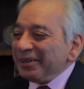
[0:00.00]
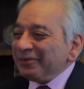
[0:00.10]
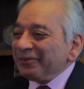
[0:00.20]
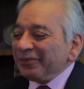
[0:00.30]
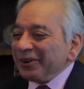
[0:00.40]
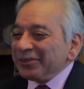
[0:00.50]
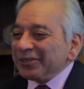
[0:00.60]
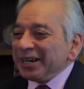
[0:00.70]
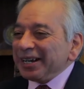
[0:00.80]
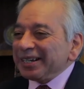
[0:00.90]

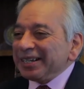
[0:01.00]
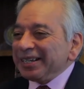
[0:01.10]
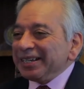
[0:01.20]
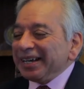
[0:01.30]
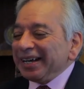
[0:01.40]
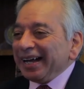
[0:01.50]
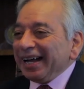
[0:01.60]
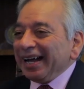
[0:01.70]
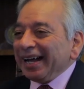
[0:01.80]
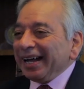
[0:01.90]
Fortunately,
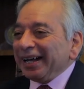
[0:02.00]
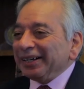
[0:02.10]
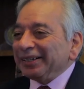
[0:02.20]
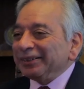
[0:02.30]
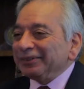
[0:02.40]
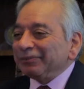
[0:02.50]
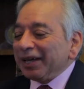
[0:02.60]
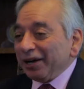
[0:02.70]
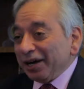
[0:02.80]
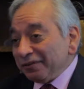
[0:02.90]

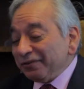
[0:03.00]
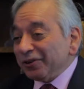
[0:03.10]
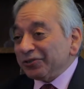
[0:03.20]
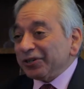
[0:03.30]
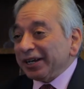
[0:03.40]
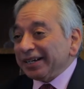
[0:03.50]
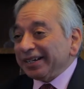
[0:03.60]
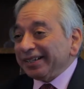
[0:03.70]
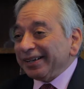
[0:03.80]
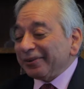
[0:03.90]

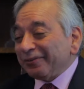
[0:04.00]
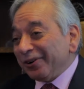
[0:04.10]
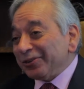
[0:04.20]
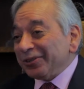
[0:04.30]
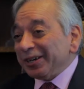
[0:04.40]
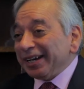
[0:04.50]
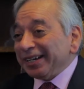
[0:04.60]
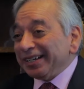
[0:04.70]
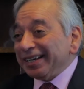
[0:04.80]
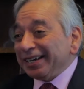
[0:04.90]
unfortunately, or
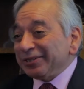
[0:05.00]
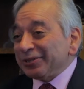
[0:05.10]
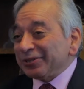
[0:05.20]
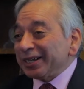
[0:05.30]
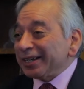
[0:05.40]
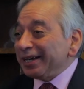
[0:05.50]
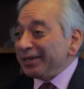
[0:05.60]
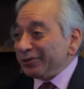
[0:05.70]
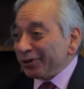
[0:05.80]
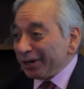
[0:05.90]
fortunately, I should say, I
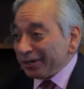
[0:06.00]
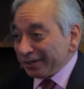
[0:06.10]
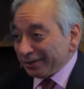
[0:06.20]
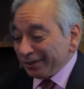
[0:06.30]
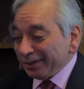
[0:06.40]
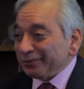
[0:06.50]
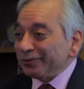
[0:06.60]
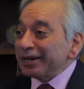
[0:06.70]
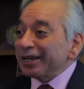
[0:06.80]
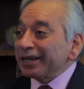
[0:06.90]
enjoyed
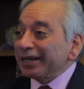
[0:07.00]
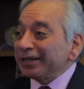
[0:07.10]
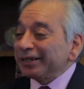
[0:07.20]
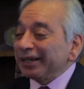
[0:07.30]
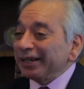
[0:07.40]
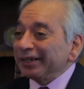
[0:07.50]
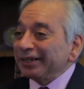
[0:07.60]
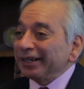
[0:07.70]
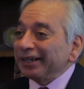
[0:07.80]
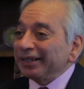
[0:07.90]
working
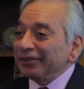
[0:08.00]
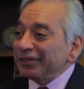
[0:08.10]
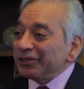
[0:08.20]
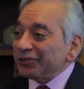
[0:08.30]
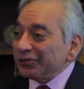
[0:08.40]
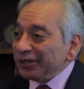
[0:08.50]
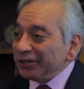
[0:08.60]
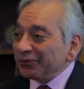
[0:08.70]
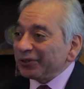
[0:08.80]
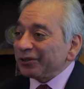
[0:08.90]
in these
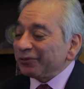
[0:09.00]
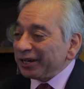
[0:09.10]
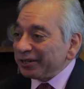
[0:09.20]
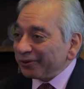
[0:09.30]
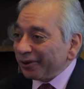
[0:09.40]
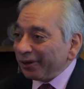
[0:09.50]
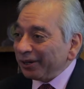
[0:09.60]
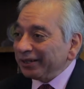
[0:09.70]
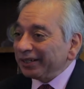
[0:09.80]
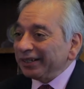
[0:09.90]
trees, which are very
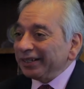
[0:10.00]
tall.